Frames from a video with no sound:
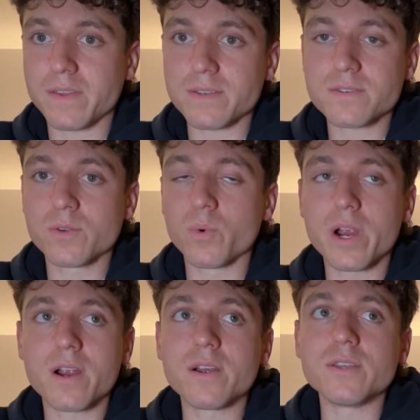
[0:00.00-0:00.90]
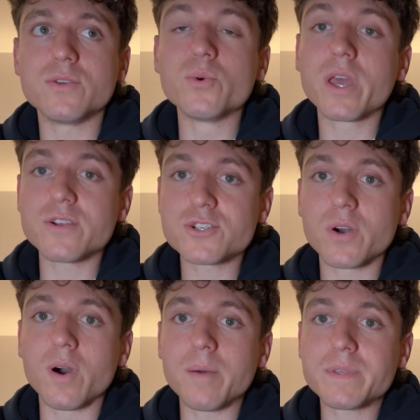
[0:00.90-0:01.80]
to where you can
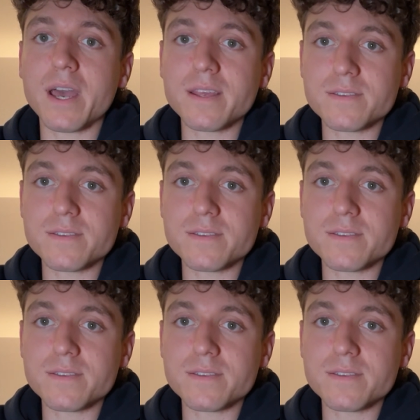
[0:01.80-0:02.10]
show up to any